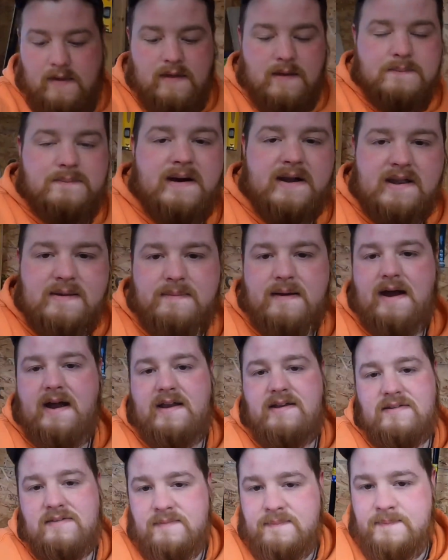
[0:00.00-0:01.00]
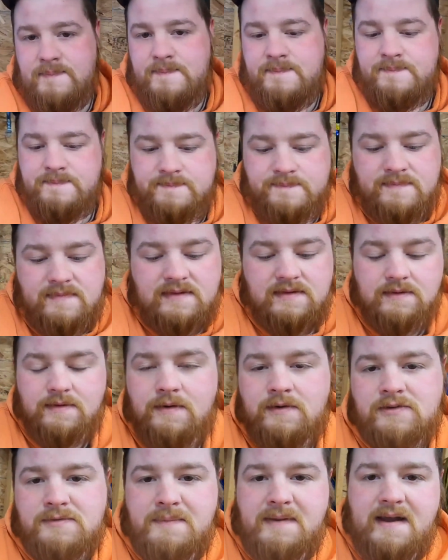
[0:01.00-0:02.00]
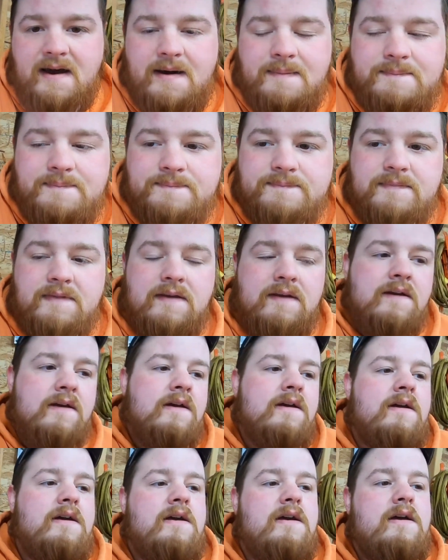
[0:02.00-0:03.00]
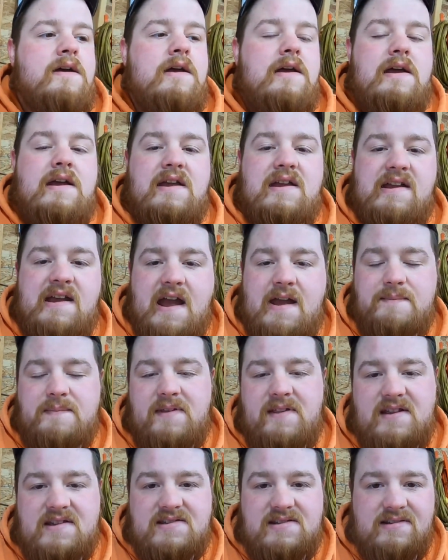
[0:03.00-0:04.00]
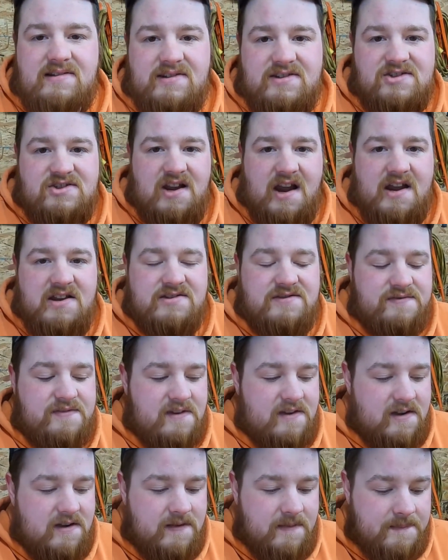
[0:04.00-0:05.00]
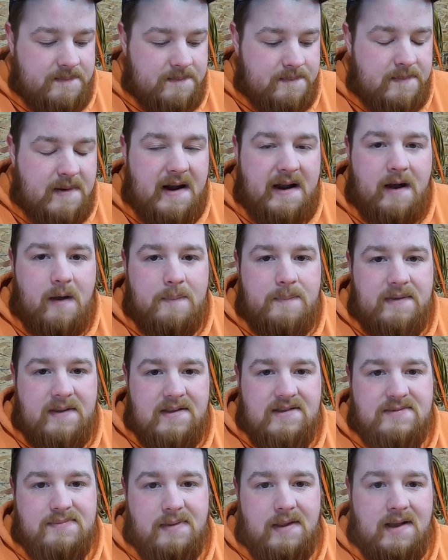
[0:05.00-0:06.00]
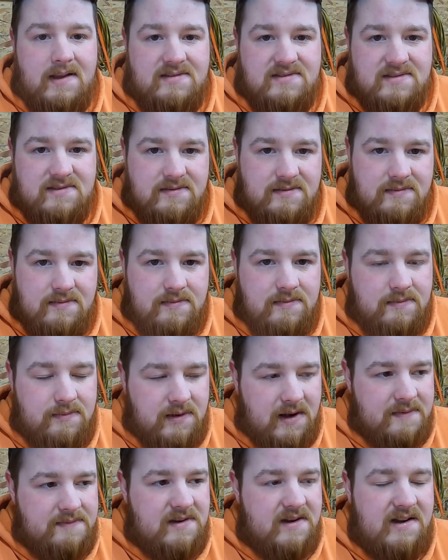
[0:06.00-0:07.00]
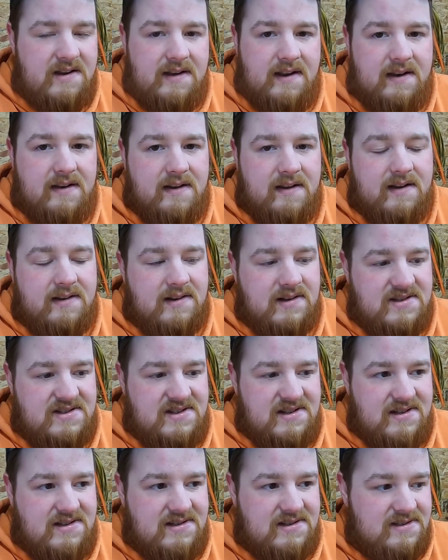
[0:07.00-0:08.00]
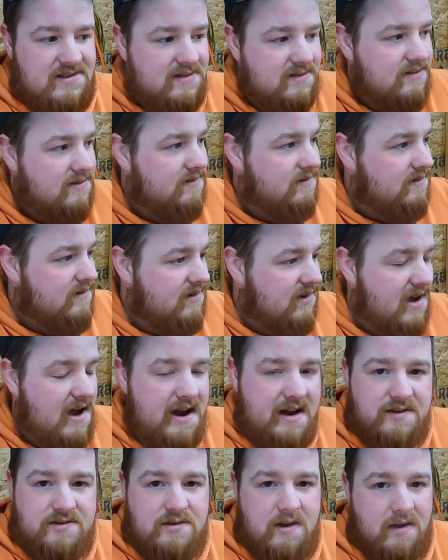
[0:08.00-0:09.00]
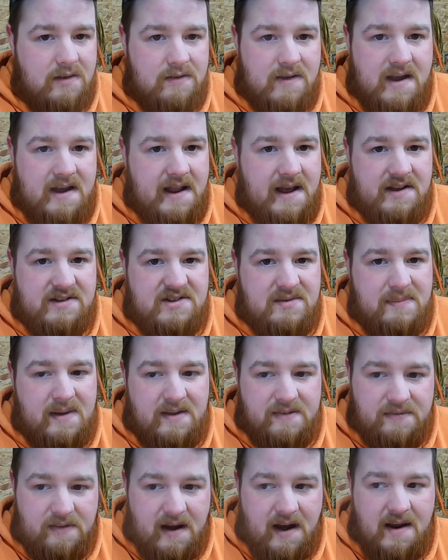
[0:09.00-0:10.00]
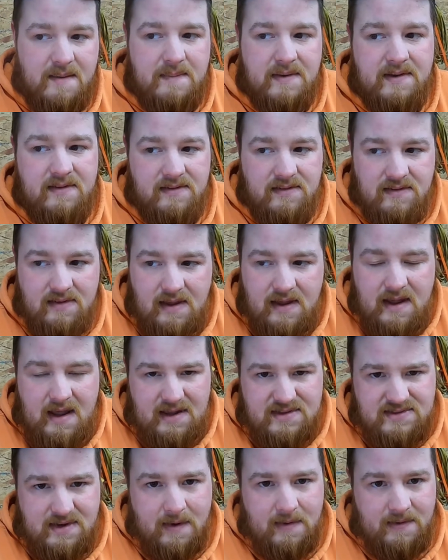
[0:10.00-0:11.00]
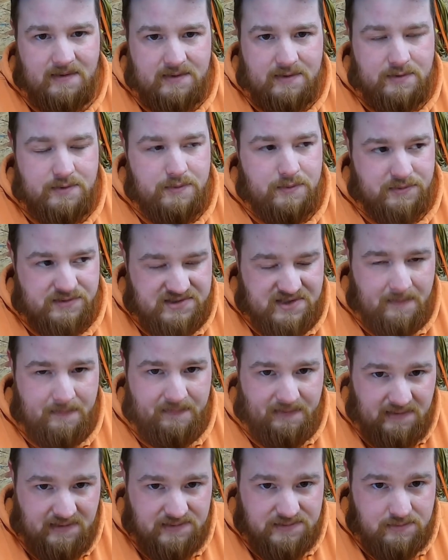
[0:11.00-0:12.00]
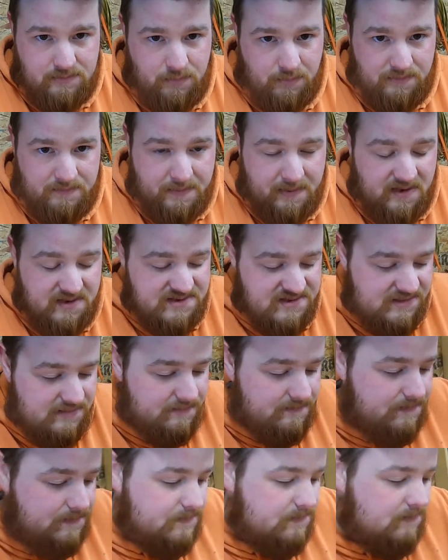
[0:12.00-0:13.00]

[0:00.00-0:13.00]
Buddy of mine hooked me up. He gave me this in exchange for my help at his place whenever he needed it, because he's got a truck right down to bare frame and it's hard to do some things with one person.